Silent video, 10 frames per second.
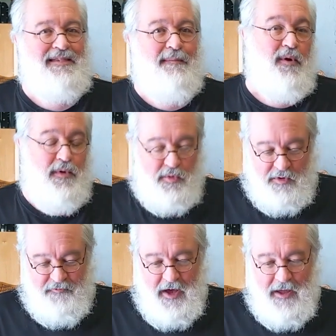summer, which was
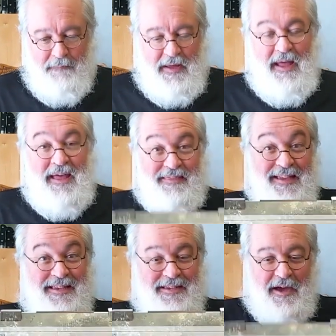fun, but
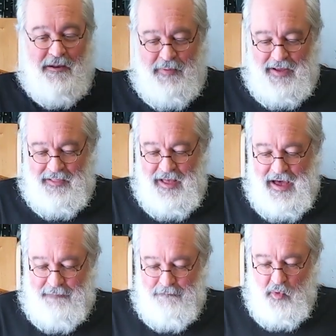this is going to be a
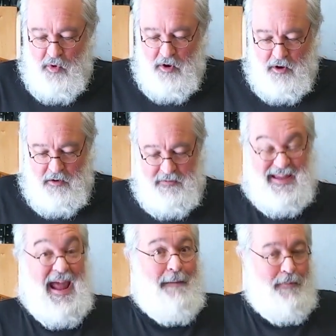lot more
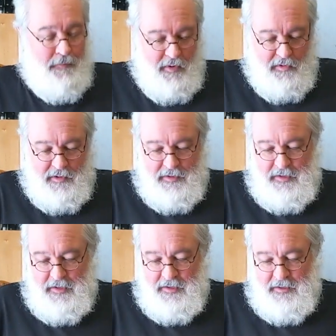capable.
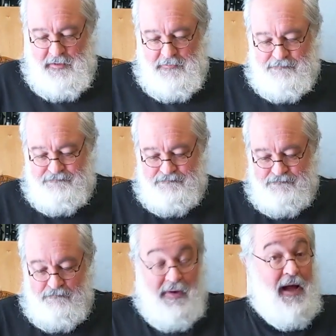
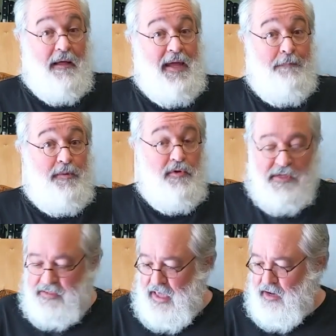But I'll keep
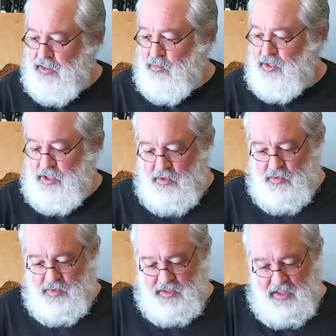using that other one too.
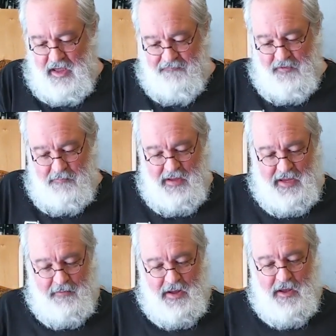It was a lot of fun
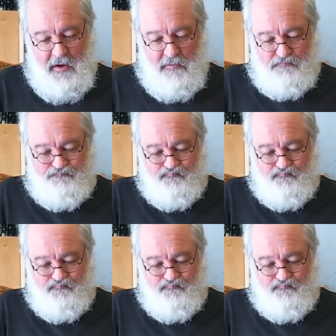making my own.